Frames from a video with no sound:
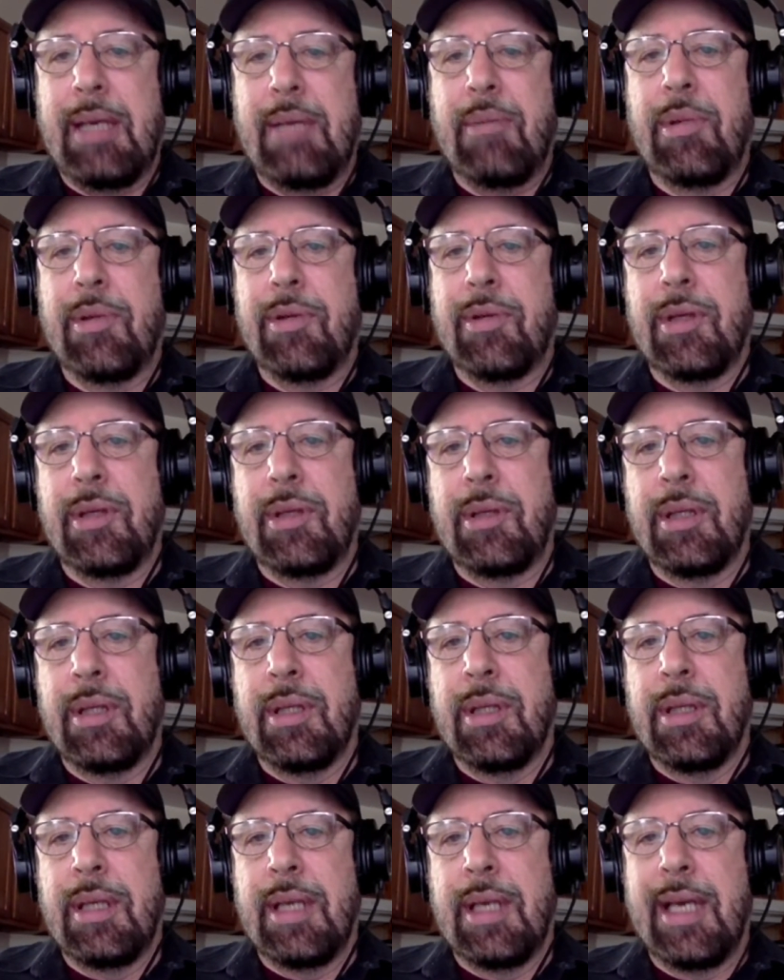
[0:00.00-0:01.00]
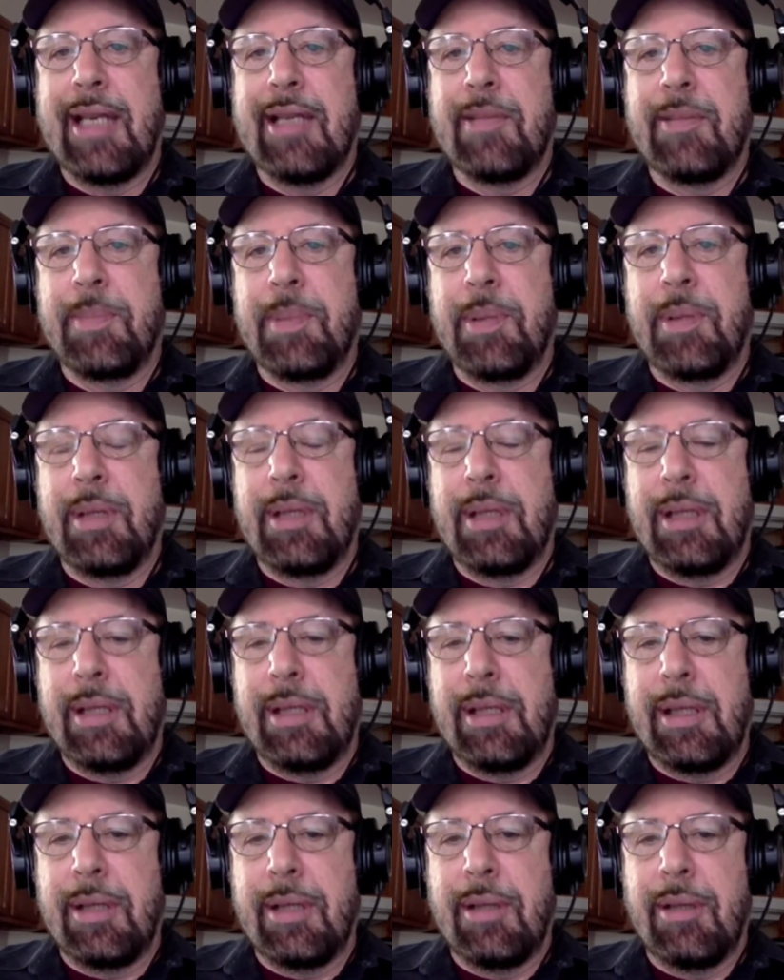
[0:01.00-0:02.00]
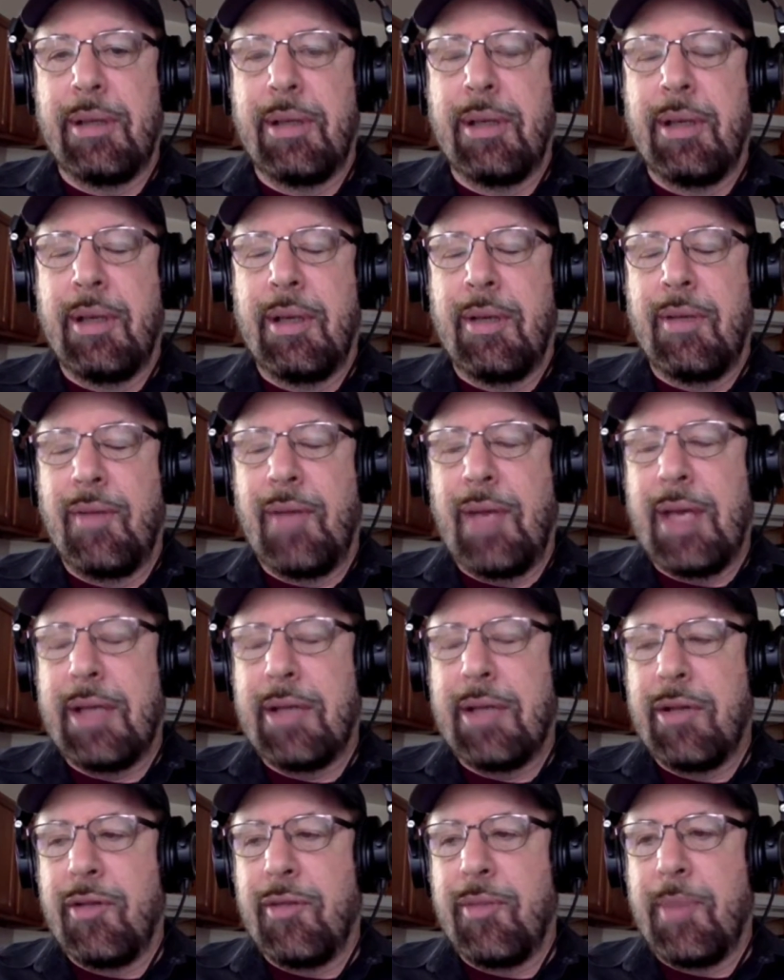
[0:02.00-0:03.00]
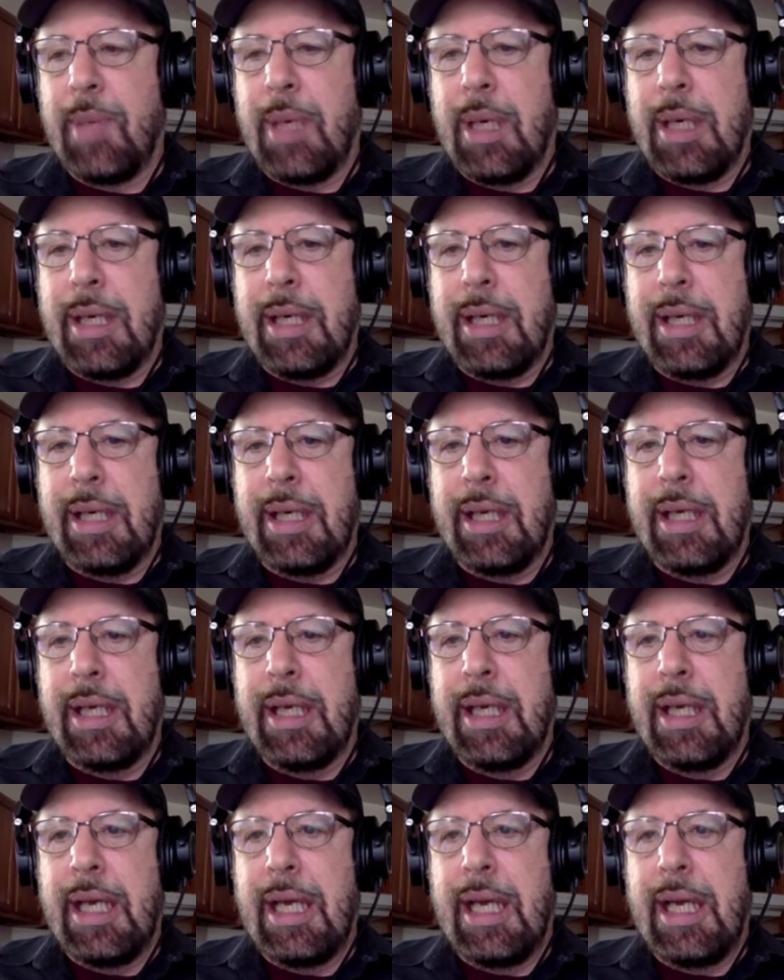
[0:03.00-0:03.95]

He was an expert in another factor of marketing,